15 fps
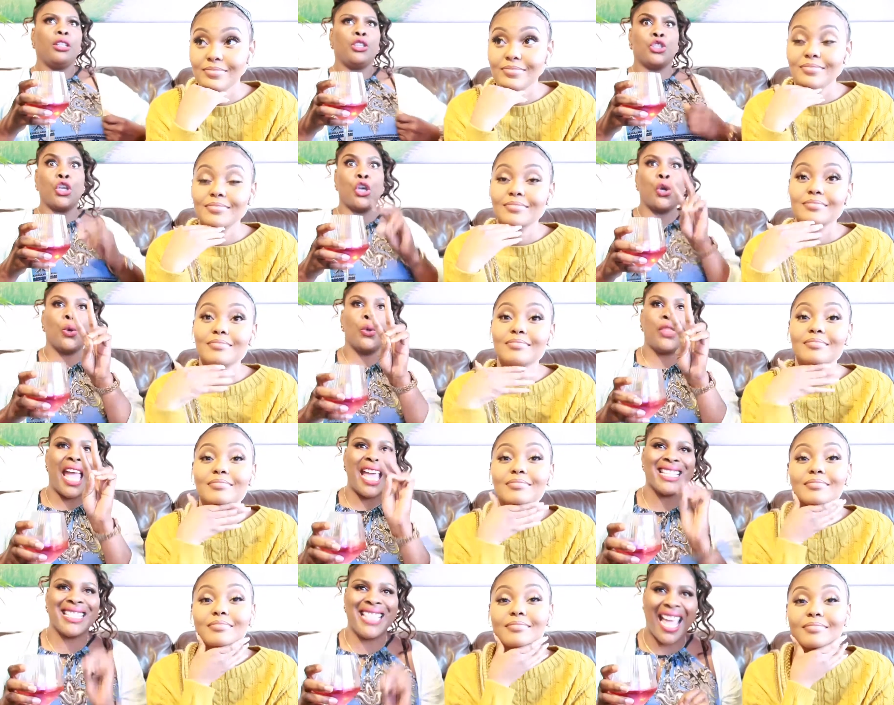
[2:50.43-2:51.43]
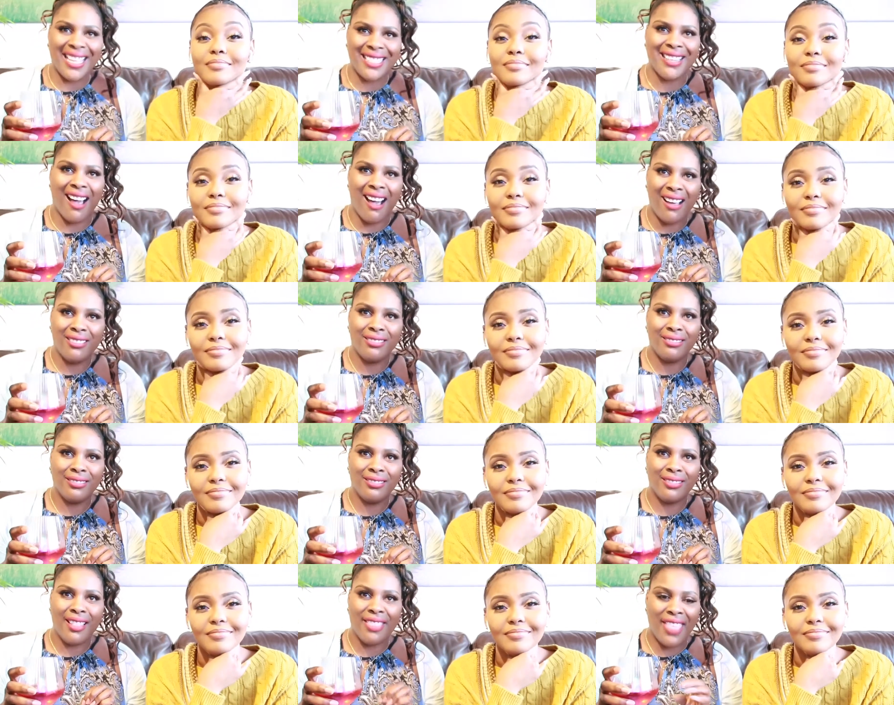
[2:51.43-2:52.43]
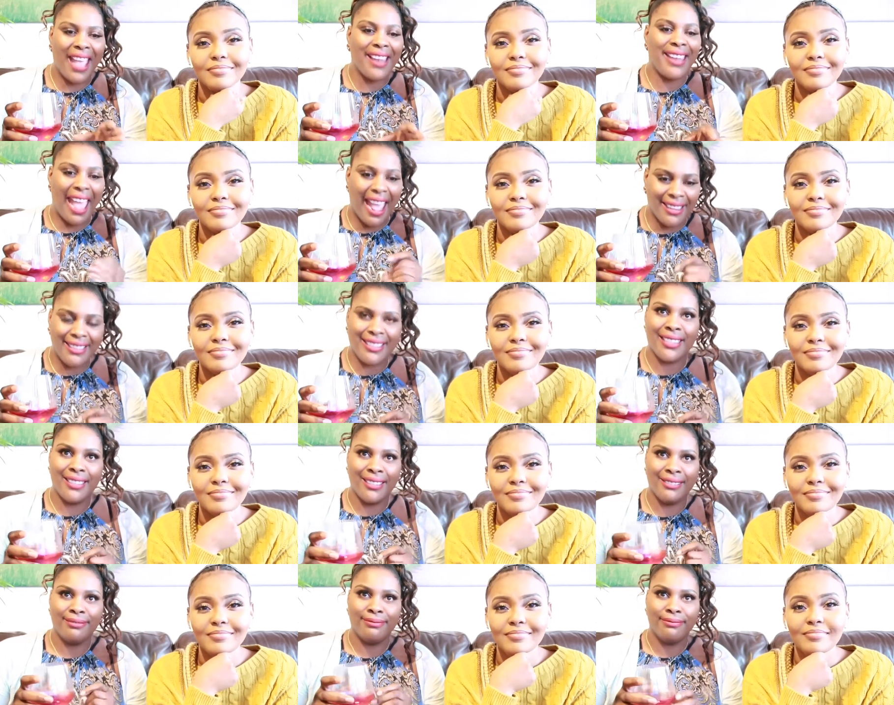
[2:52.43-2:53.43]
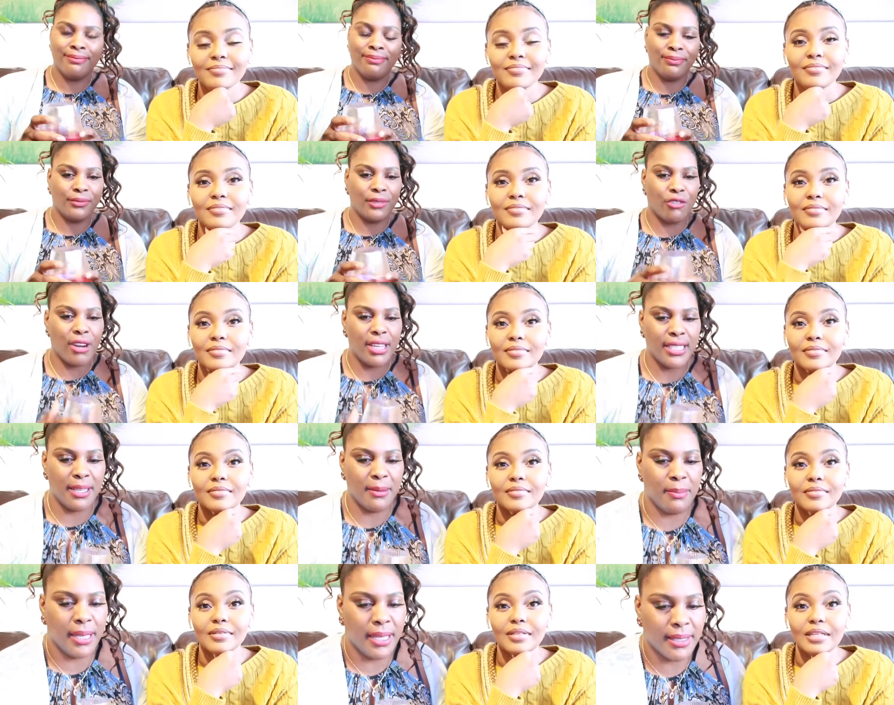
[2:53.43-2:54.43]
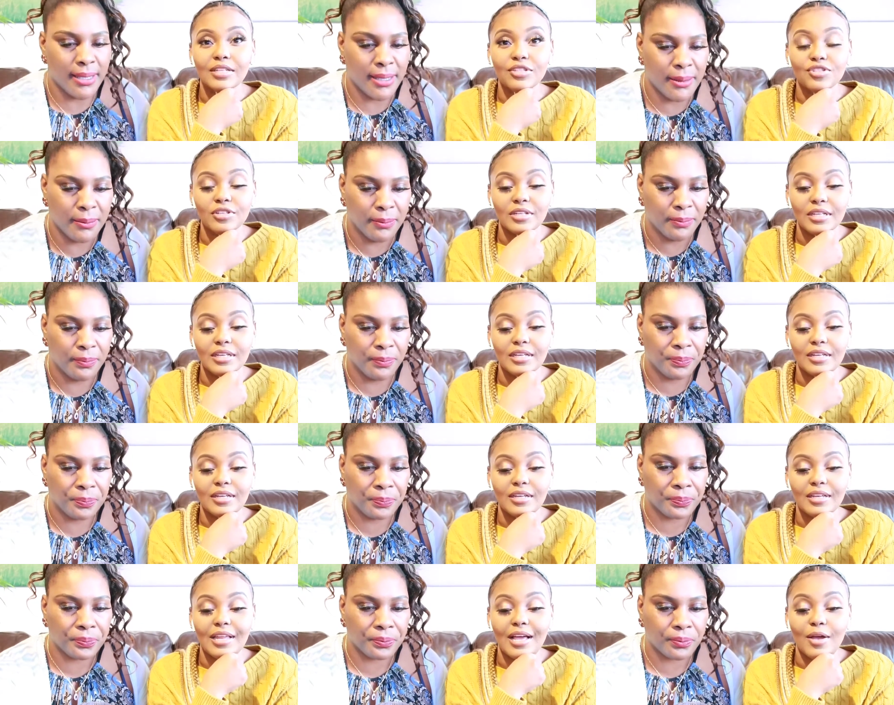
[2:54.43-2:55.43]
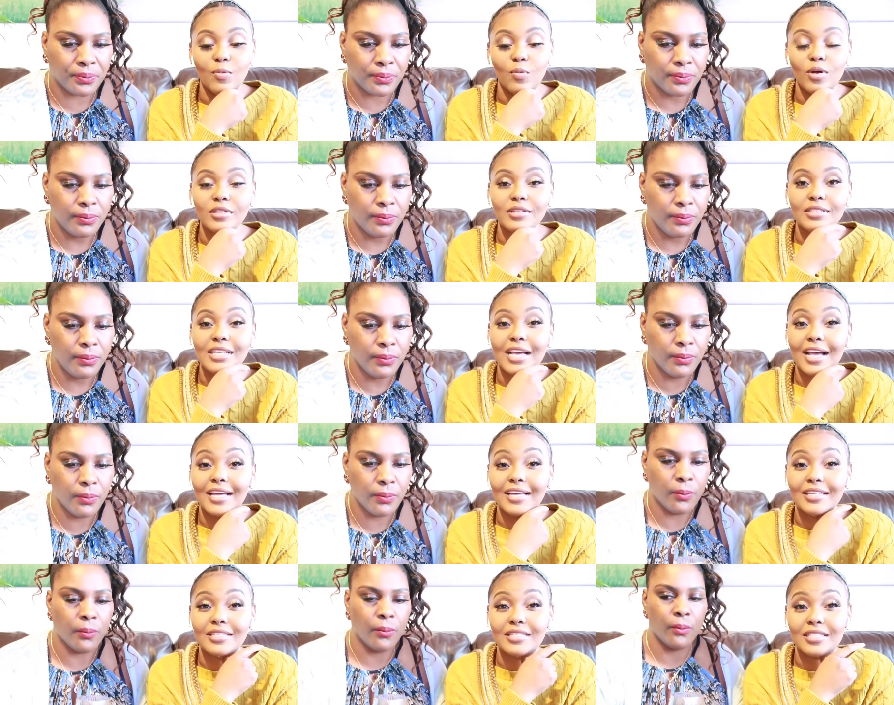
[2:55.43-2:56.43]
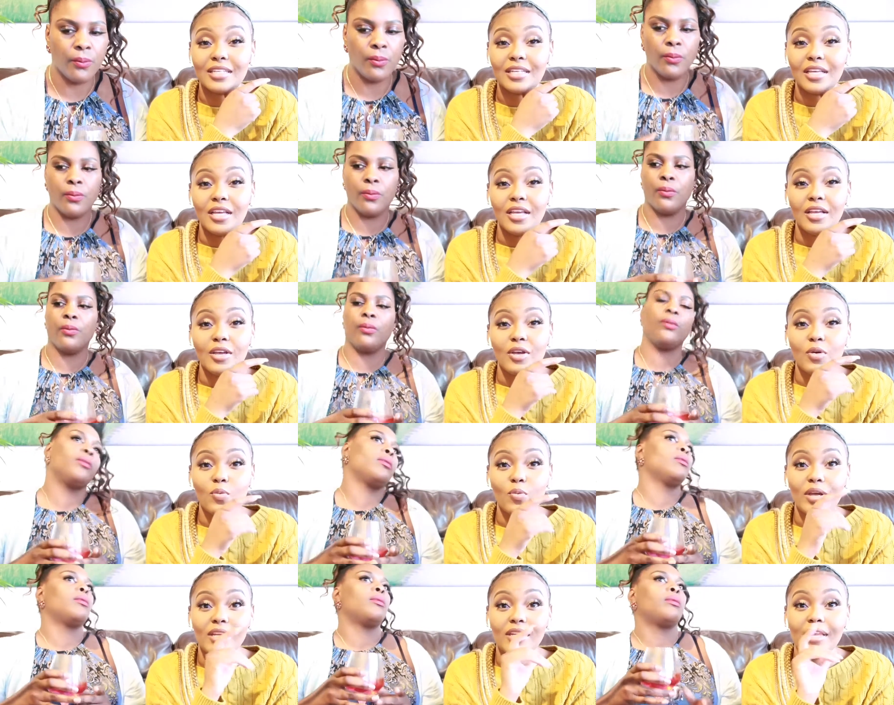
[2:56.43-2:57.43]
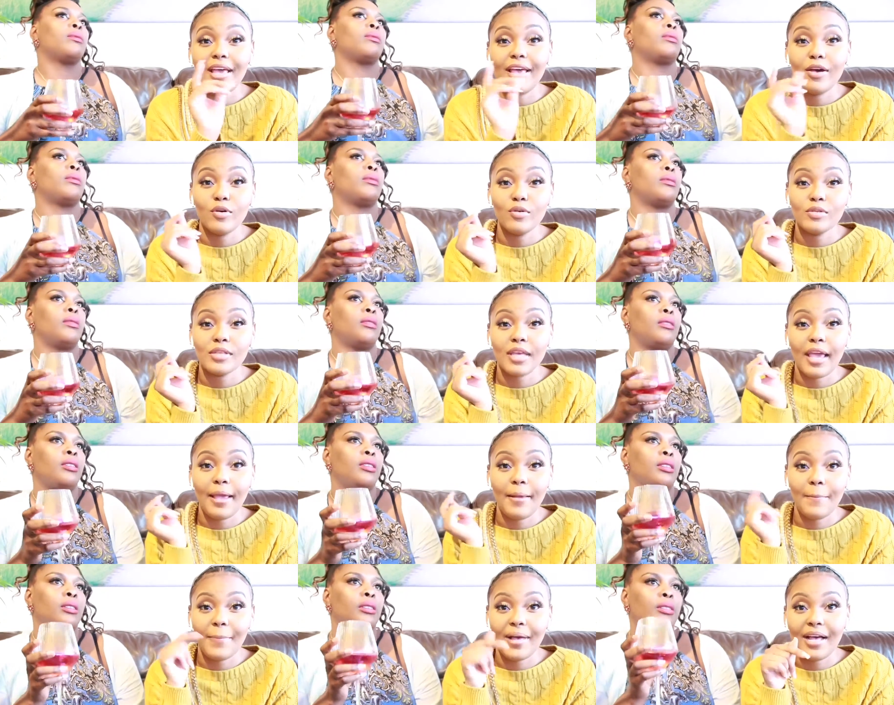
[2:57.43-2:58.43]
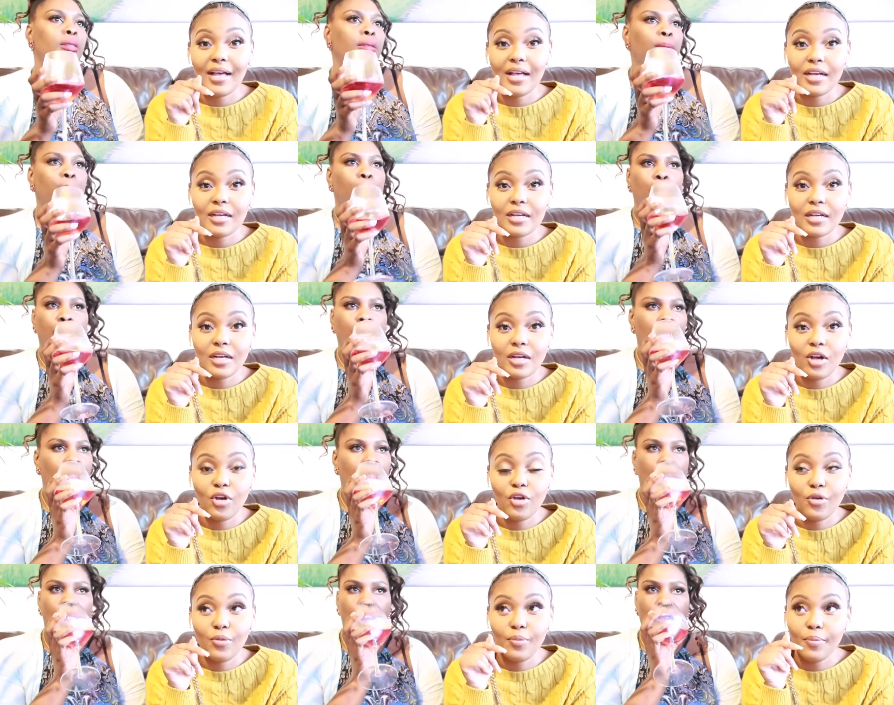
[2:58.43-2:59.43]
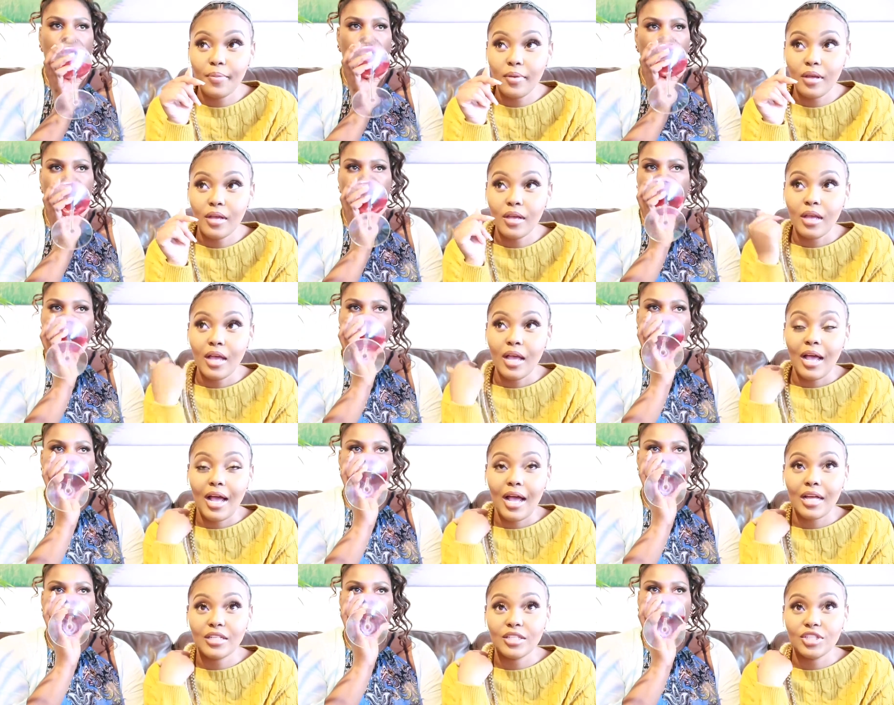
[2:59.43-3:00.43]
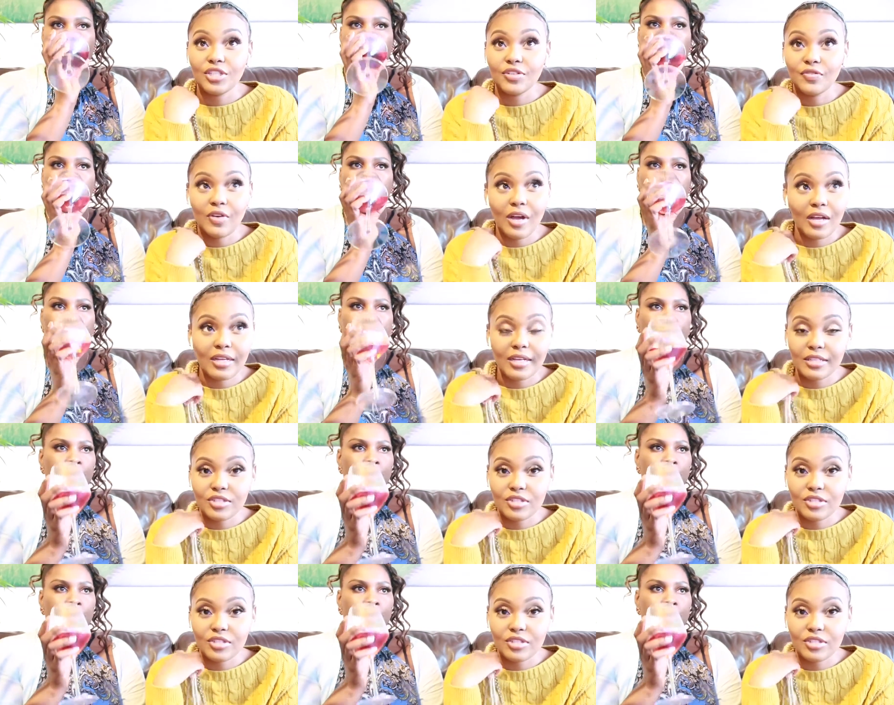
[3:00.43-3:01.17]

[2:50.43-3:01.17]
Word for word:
Speaker 1: Two days later, they're dead. Rest in peace. Literally,
Speaker 2: like one died when Els came back home and she found it